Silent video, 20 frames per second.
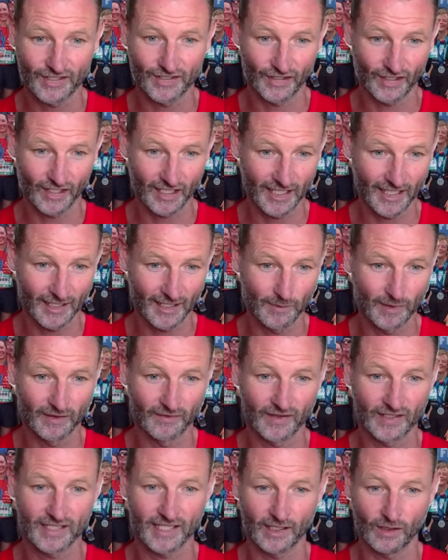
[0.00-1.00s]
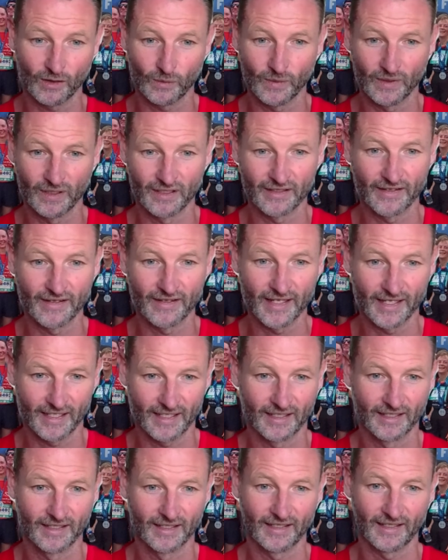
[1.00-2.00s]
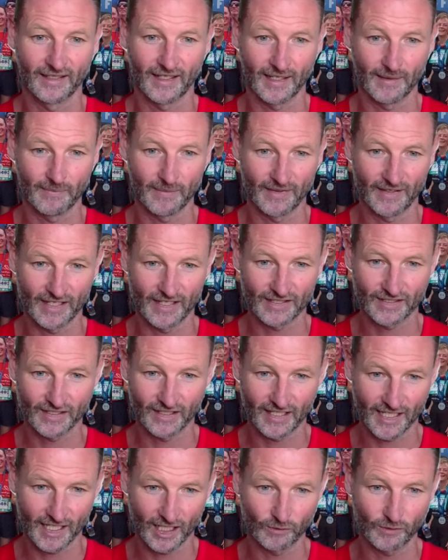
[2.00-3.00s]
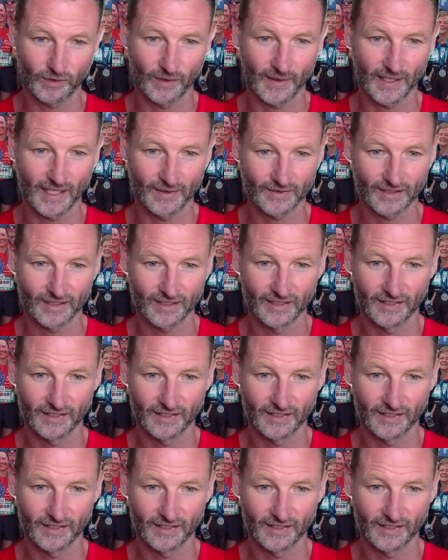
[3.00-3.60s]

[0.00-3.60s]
You're going to get a bit of a tailwind there, and that's going to help you out.